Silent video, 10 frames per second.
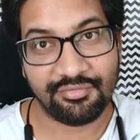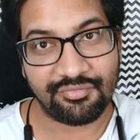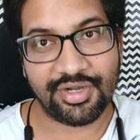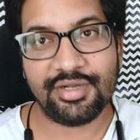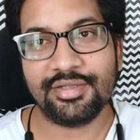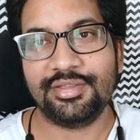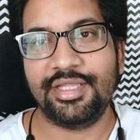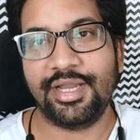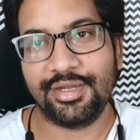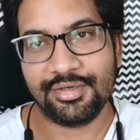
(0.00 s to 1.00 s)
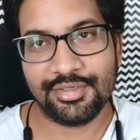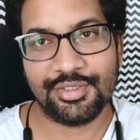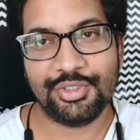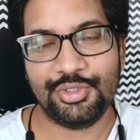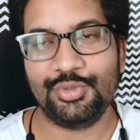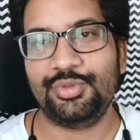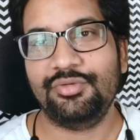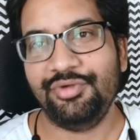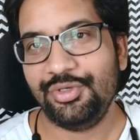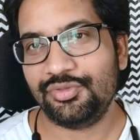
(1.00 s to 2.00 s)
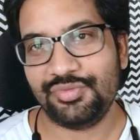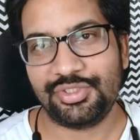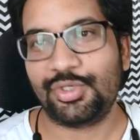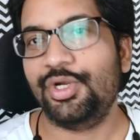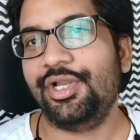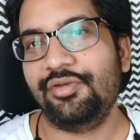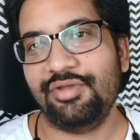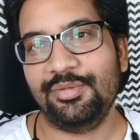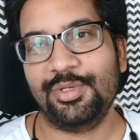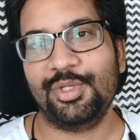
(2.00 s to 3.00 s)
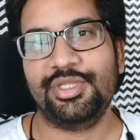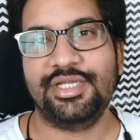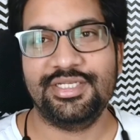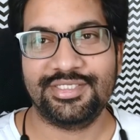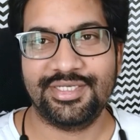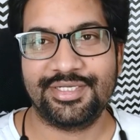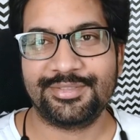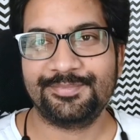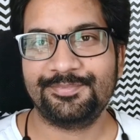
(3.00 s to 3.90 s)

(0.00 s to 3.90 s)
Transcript: different than usual videos which are already available on the internet.